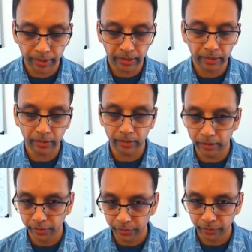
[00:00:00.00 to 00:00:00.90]

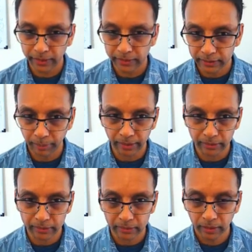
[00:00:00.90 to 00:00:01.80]
3D
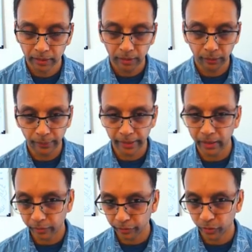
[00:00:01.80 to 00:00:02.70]
space
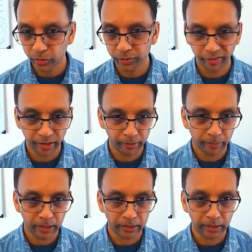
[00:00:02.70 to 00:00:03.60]
without force
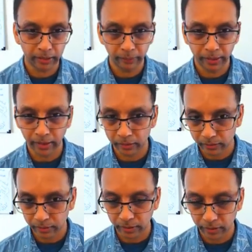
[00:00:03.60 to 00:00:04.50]
feedback and
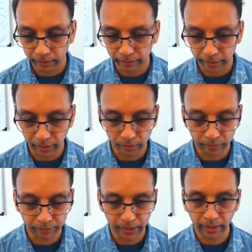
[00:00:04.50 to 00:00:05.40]
without,
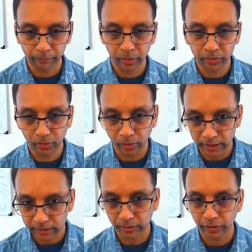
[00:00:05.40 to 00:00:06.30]
being able to
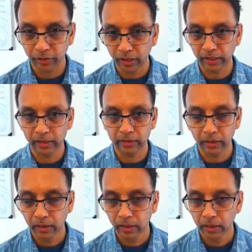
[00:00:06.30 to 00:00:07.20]
rest your hand.